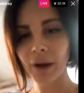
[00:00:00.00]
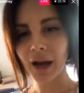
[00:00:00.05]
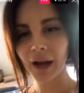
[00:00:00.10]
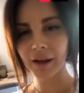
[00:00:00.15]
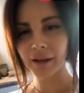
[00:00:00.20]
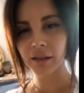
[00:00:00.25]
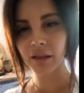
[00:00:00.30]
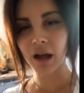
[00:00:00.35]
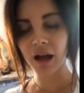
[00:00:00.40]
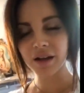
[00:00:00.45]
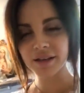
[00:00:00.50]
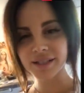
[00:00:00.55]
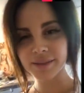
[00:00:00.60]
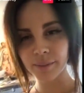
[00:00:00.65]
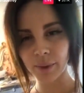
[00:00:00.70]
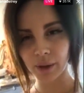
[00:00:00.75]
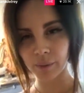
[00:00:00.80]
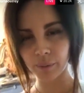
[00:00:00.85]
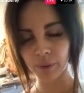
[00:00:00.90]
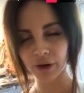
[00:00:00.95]
I lost
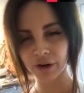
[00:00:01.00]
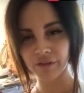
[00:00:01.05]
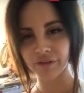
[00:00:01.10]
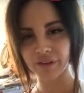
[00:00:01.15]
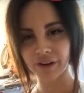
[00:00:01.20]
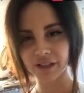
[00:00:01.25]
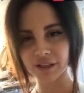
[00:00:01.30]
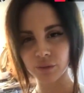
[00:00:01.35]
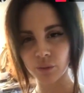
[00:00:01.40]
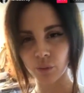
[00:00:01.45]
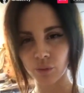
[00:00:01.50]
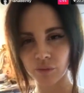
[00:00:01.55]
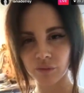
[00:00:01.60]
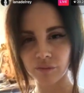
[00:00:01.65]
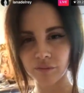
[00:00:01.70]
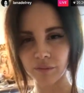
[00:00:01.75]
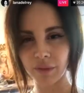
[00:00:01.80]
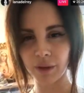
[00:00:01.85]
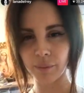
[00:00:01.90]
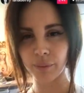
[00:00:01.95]
my perfect,
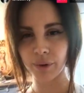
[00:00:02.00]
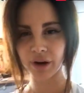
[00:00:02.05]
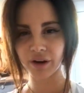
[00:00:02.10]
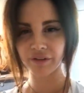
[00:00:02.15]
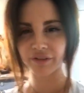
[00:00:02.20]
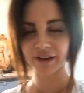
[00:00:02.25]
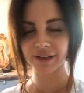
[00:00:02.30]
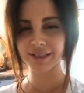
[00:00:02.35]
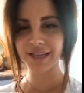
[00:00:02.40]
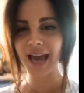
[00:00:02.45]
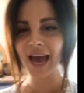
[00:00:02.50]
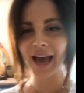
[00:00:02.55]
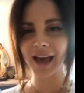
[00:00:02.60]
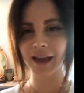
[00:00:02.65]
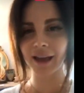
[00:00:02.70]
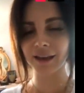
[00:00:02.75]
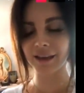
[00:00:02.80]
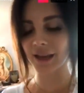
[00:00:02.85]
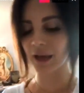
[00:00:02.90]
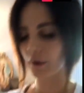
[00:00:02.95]
my perfect
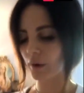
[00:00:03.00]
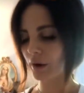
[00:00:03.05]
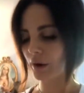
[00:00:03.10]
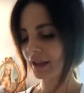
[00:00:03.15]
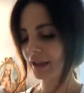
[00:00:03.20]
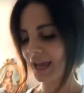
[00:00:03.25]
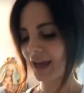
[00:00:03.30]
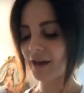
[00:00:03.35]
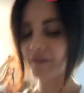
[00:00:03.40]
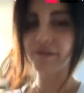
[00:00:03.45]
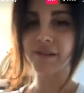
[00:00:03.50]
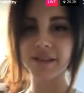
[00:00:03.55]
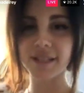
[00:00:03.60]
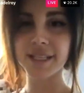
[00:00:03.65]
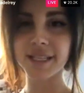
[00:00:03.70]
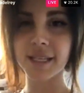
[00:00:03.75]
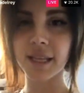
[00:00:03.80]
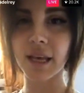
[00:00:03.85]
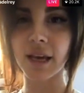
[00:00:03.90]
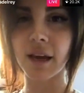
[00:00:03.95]
hat. And now all I have
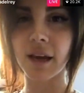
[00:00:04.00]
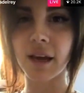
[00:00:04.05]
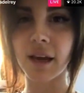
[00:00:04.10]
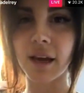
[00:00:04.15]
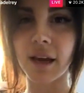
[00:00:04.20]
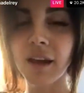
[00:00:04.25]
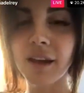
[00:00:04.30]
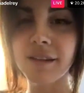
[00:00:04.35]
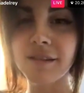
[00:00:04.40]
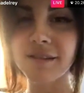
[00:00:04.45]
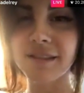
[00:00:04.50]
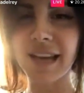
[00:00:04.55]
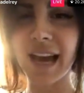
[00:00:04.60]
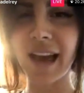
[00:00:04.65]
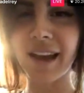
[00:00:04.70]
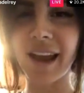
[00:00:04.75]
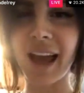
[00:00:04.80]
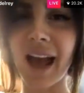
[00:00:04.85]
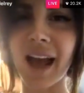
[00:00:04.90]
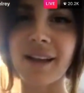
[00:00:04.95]
is the
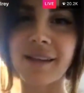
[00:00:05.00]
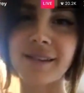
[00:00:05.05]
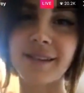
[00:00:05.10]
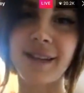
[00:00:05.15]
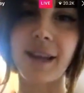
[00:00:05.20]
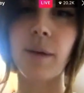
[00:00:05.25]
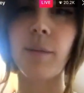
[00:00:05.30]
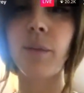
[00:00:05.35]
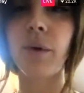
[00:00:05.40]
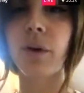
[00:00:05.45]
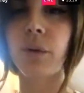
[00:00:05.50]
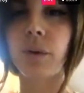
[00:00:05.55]
dad hat sample,